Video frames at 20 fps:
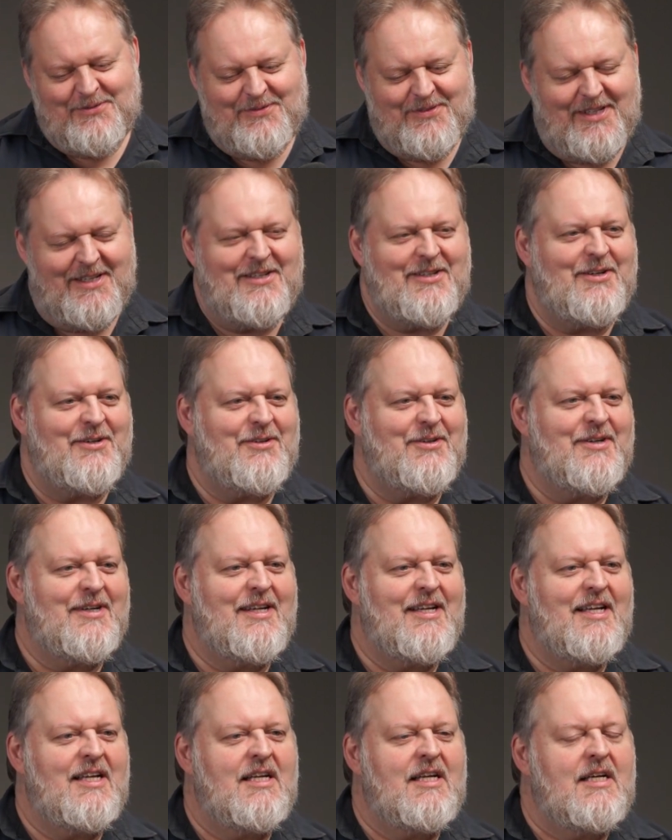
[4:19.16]
Thank you.
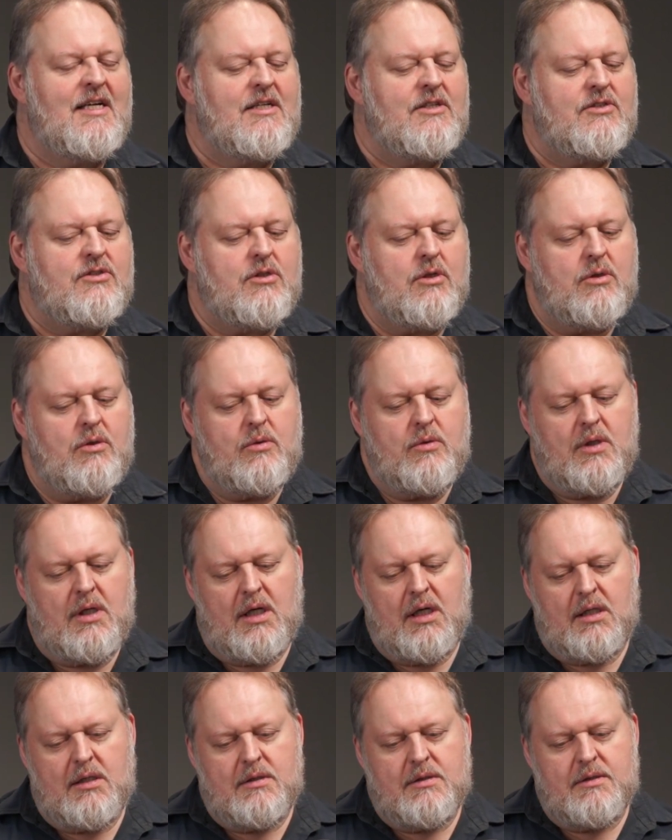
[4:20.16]
So
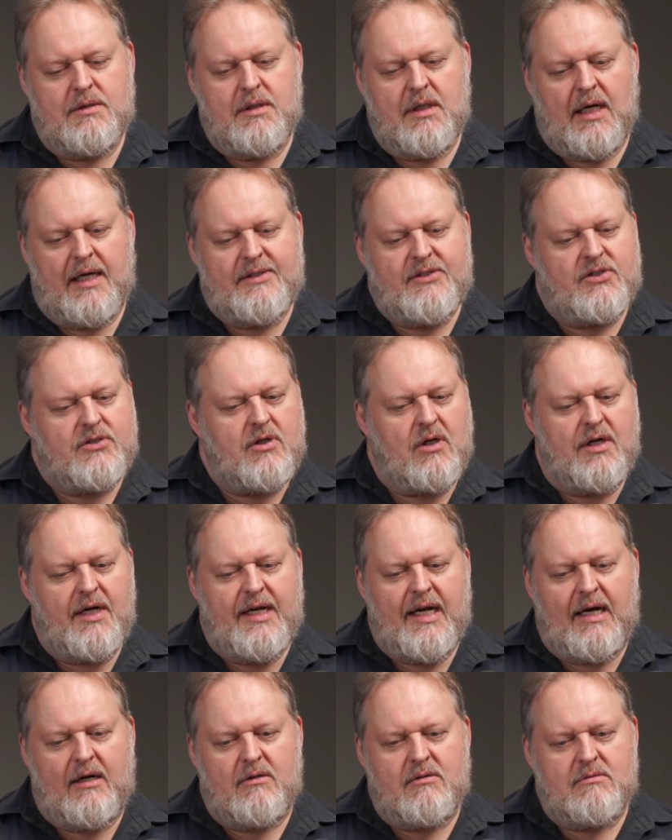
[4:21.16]
I started
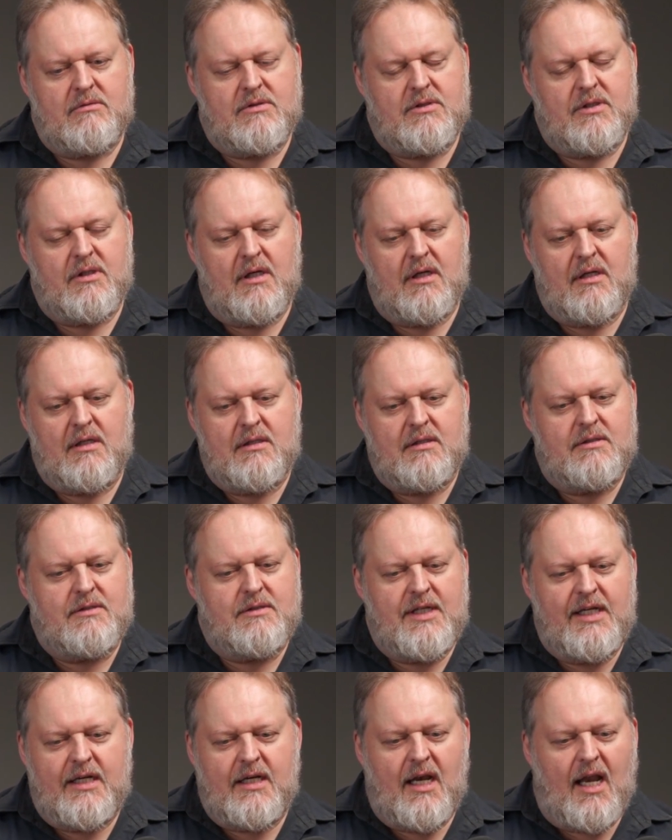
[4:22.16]
out
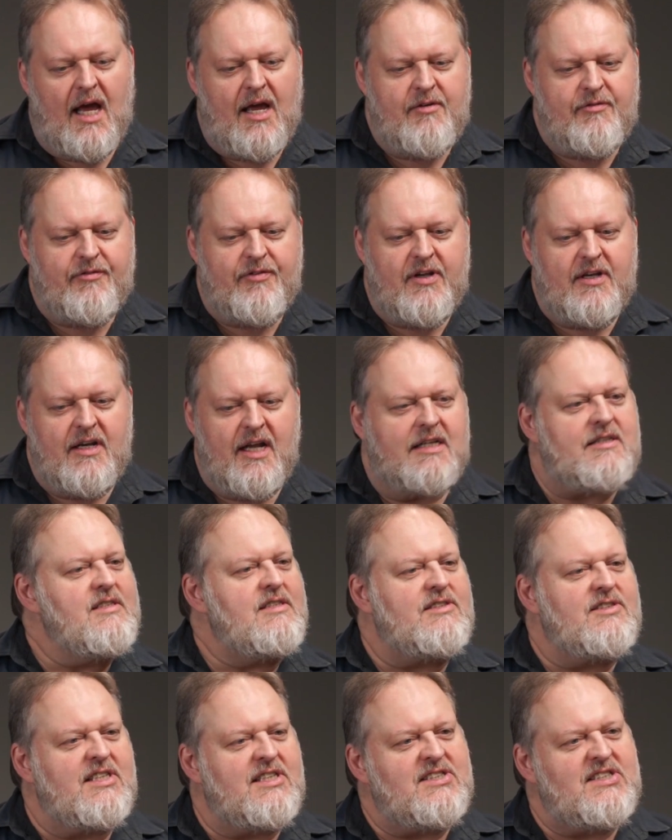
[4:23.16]
in life in
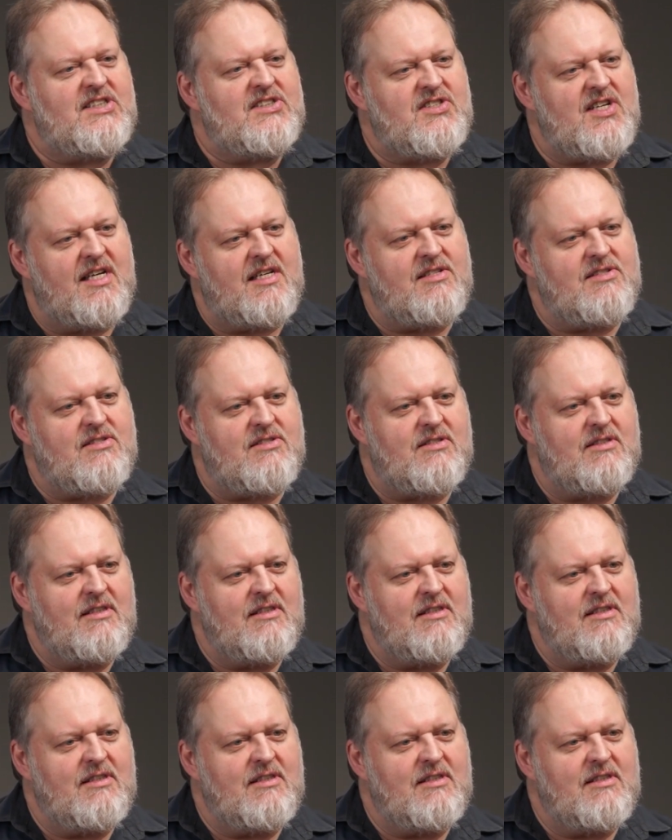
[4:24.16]
1966.